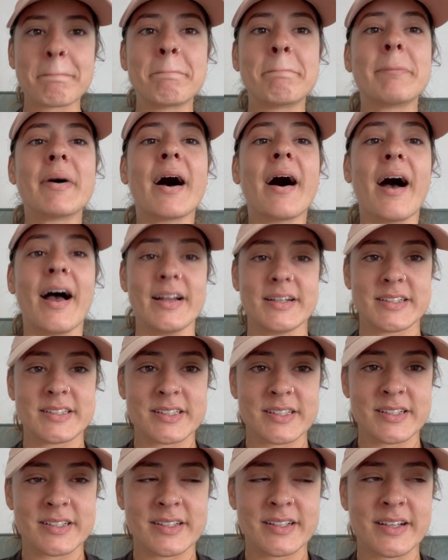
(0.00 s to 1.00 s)
but
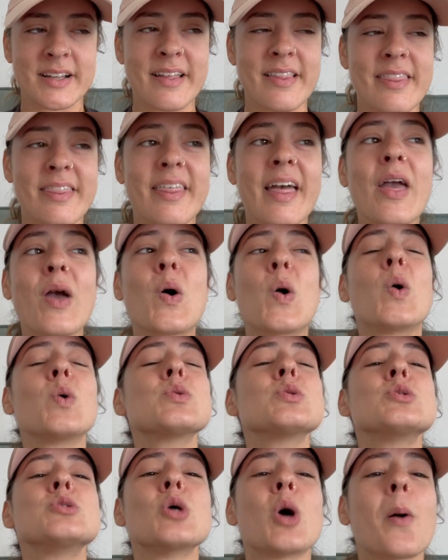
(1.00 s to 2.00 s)
they
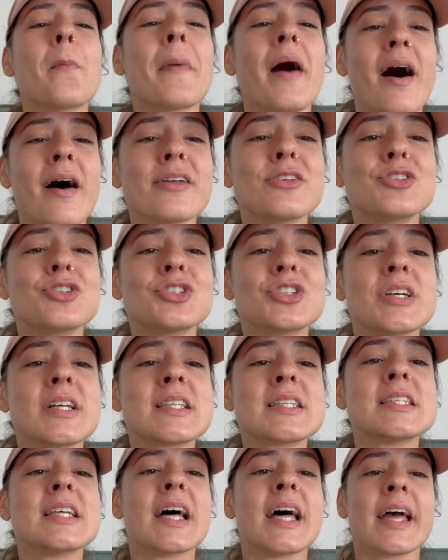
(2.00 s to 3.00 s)
hold so much.
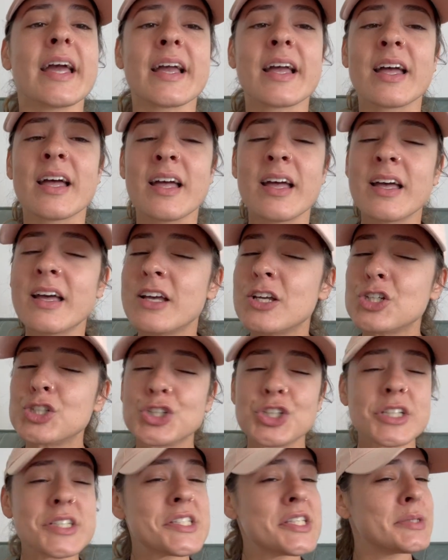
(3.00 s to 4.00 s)
It's like
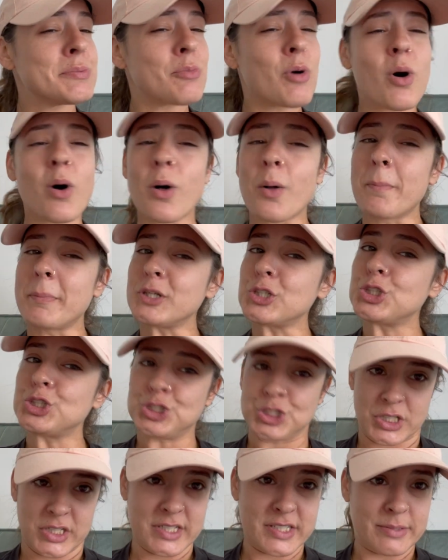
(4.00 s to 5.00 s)
she is small, but
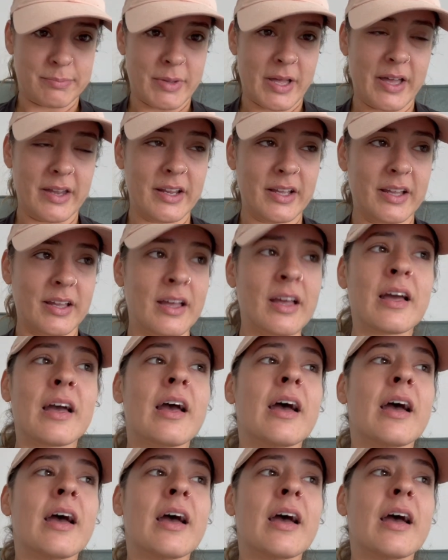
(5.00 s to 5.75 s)
she is mighty.